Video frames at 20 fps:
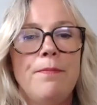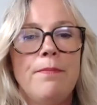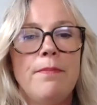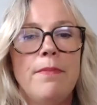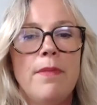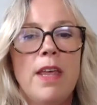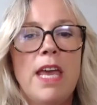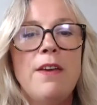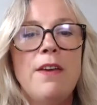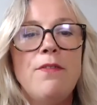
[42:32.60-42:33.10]

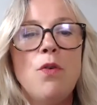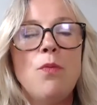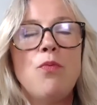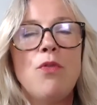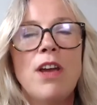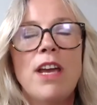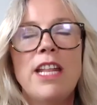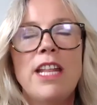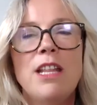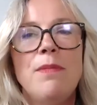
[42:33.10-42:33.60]
If you're
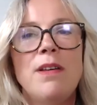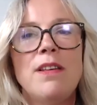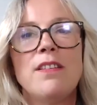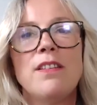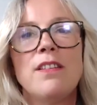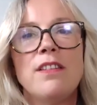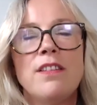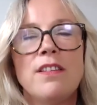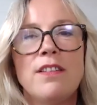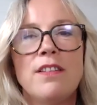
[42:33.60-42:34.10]
bringing them
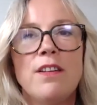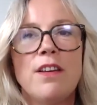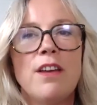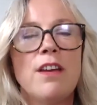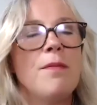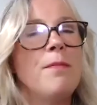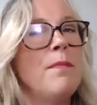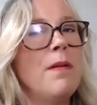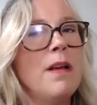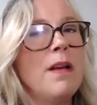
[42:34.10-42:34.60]
as
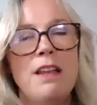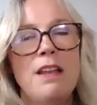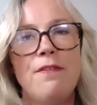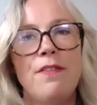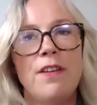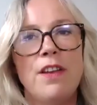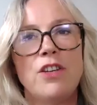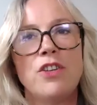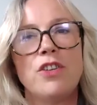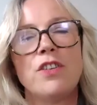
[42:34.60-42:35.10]
completely
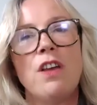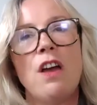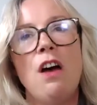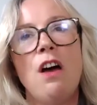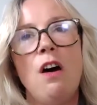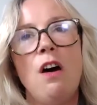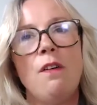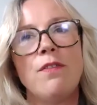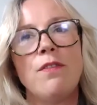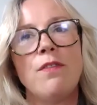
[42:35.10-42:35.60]
finished
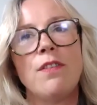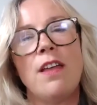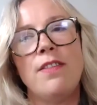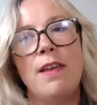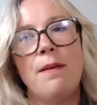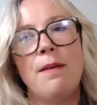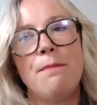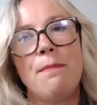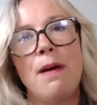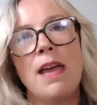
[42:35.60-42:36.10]
scarves and
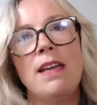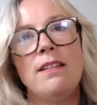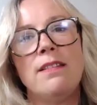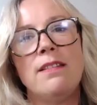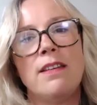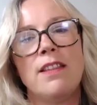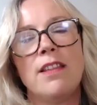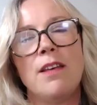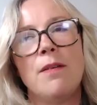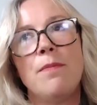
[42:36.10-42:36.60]
then
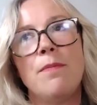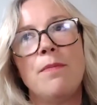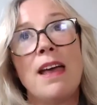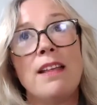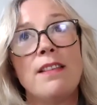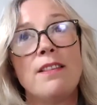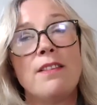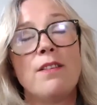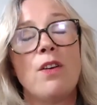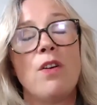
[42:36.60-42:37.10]
painting them,
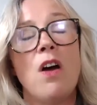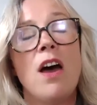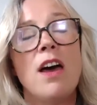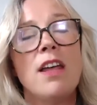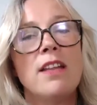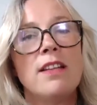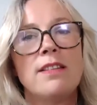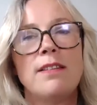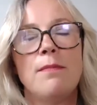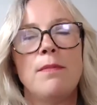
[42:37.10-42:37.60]
that's kind
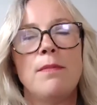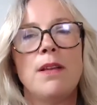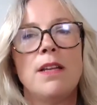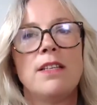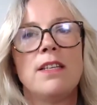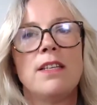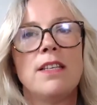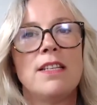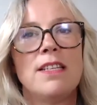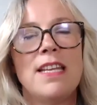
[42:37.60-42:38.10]
of similar
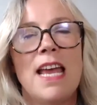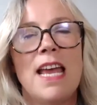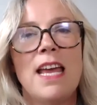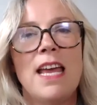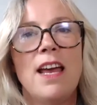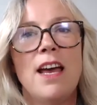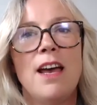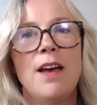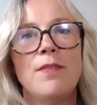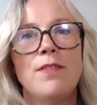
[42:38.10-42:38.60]
to
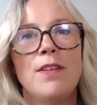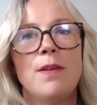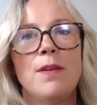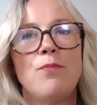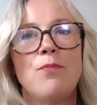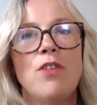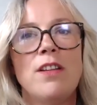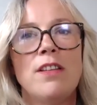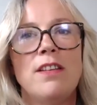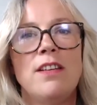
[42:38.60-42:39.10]
the
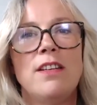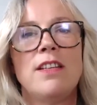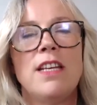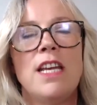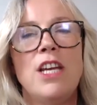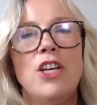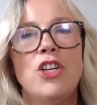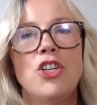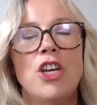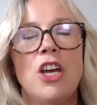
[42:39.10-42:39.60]
printed
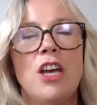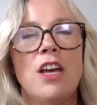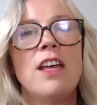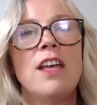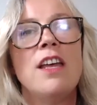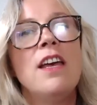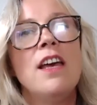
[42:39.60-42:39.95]
t-shirt,